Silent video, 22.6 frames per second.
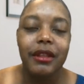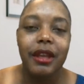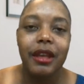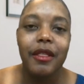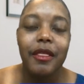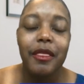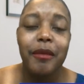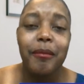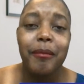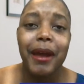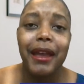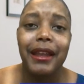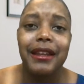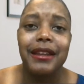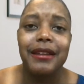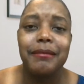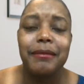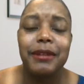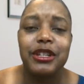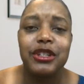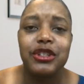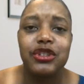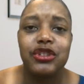The Biden
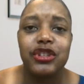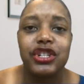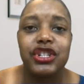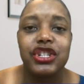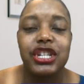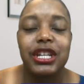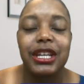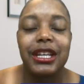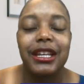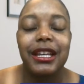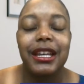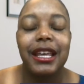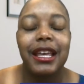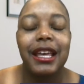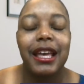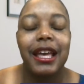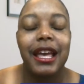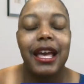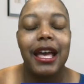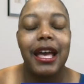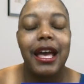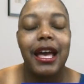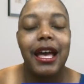administration
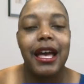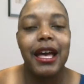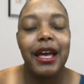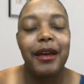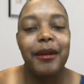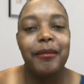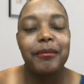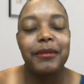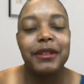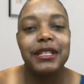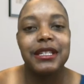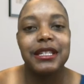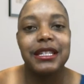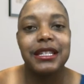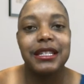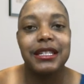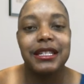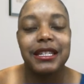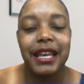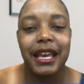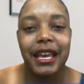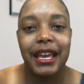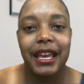
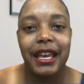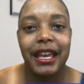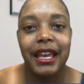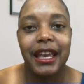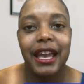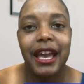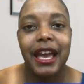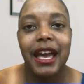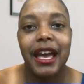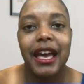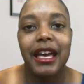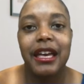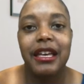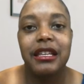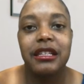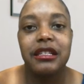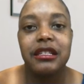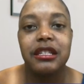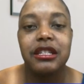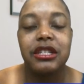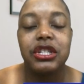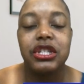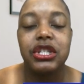today
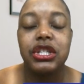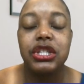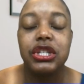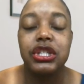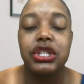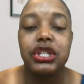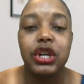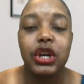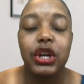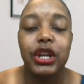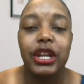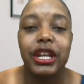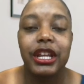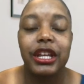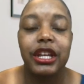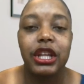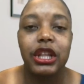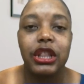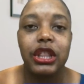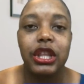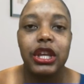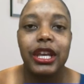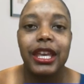has started
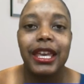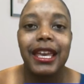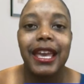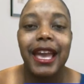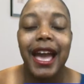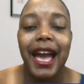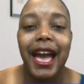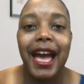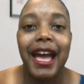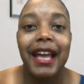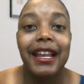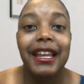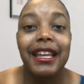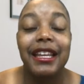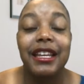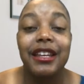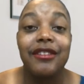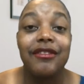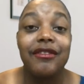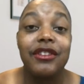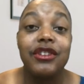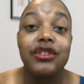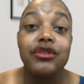looking at
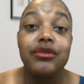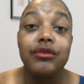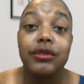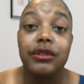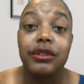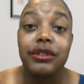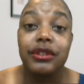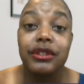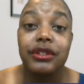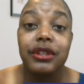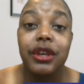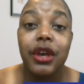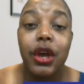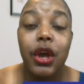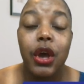individuals